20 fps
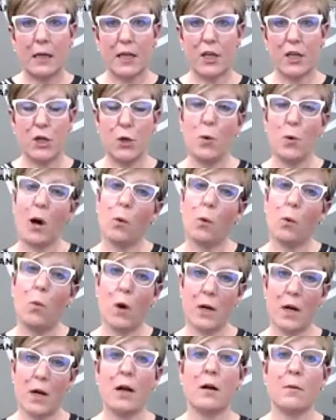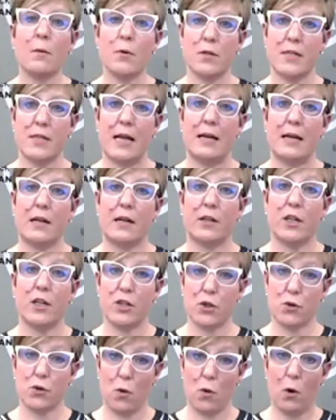You are 100% in
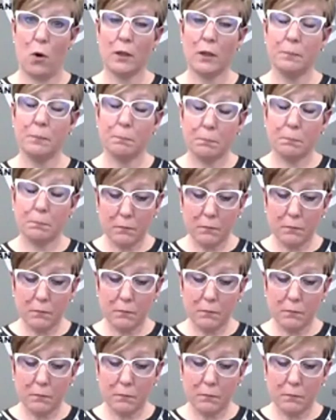control